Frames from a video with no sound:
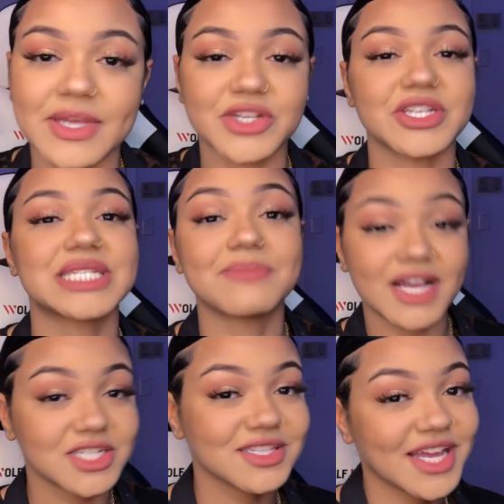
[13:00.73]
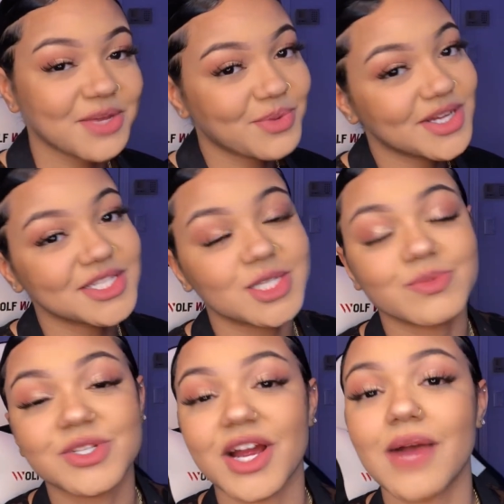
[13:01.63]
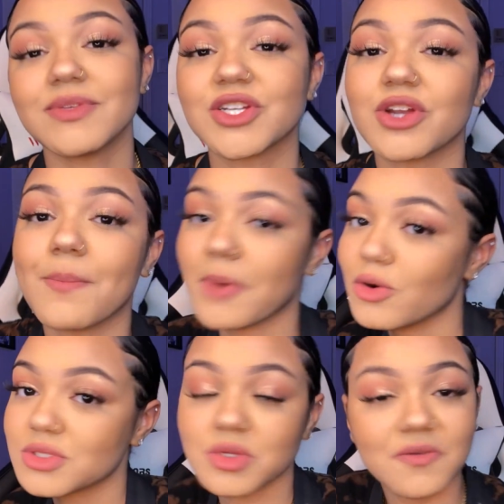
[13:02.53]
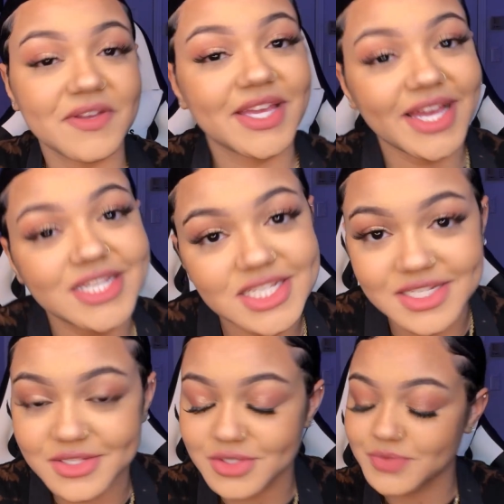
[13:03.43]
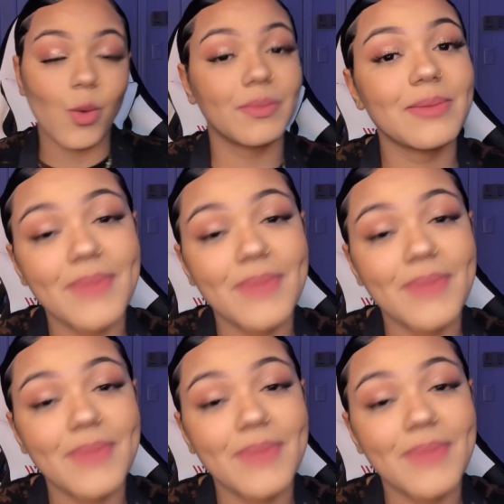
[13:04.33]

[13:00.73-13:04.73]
Make sure you smash the like button, subscribe, and turn on post notifications. I won't be